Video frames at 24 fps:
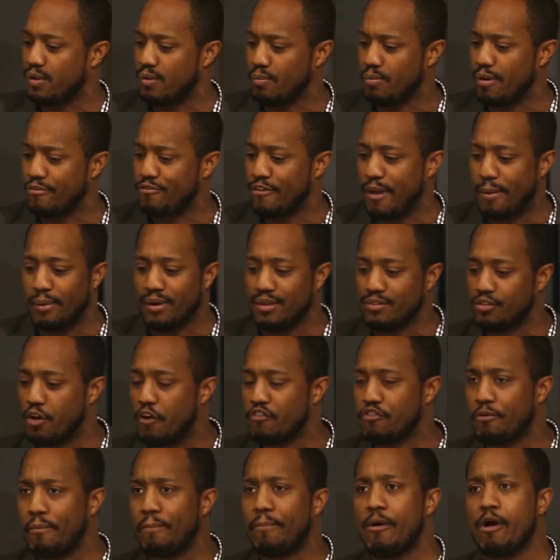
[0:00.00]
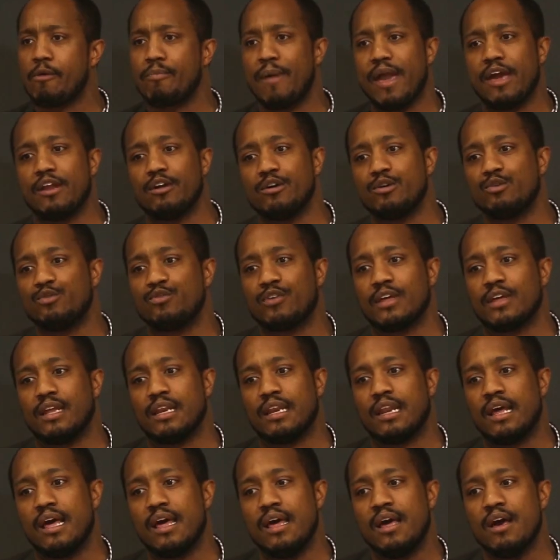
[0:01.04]
my family's all from Barbados.
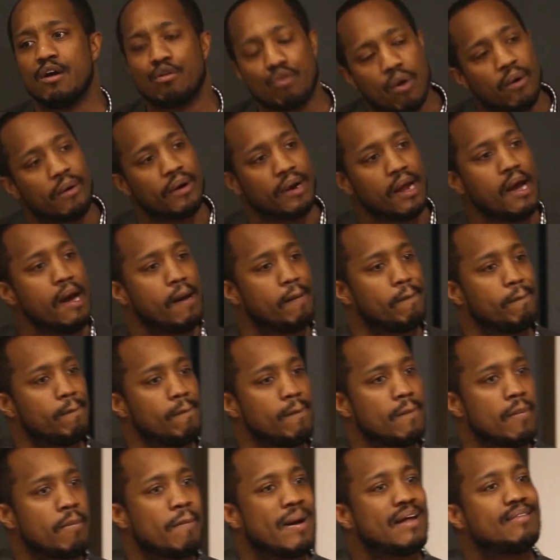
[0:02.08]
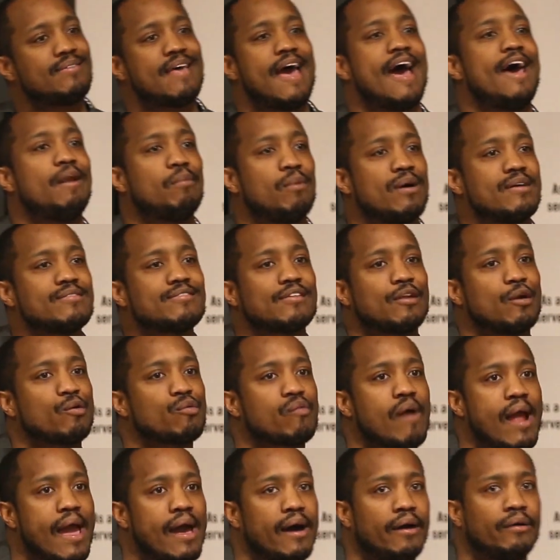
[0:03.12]
And growing up, my dad wasn't
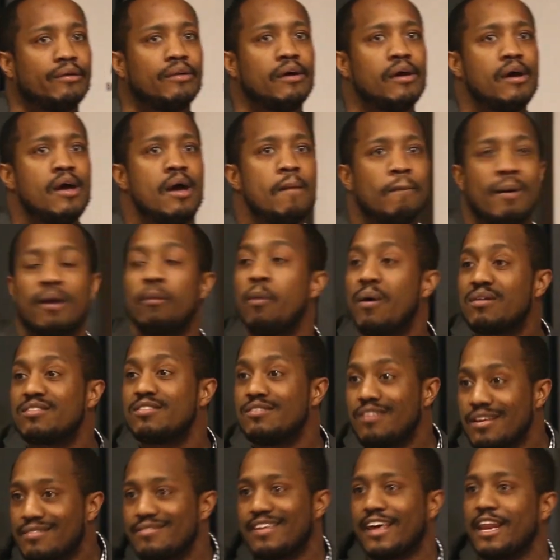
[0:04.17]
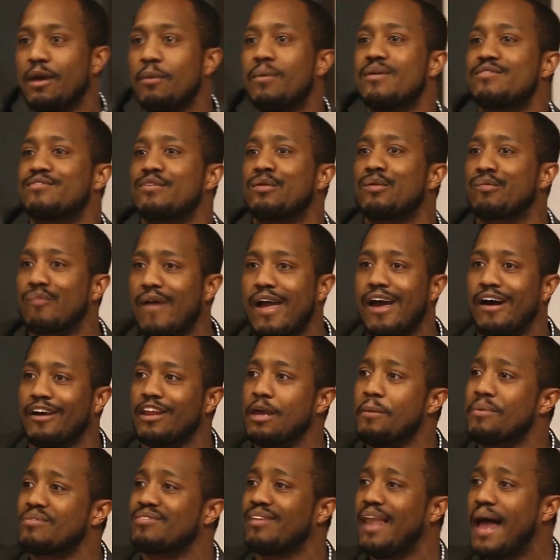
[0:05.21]
around, but it wasn't just that he wasn't around,
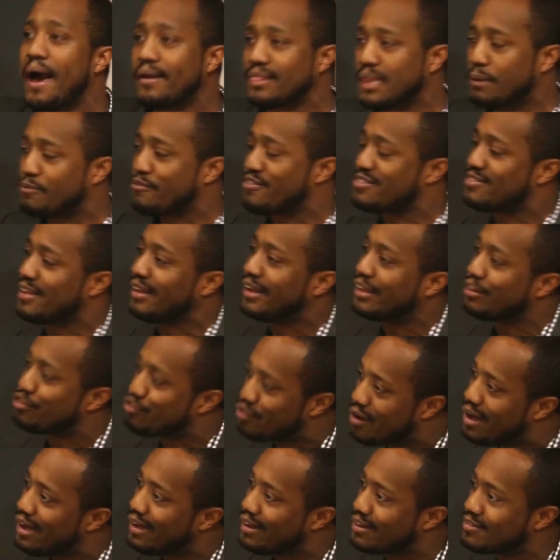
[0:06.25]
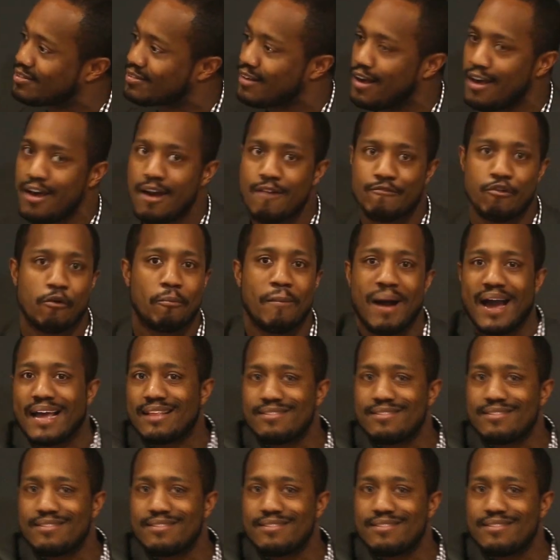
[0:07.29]
he was locked up for selling drugs for my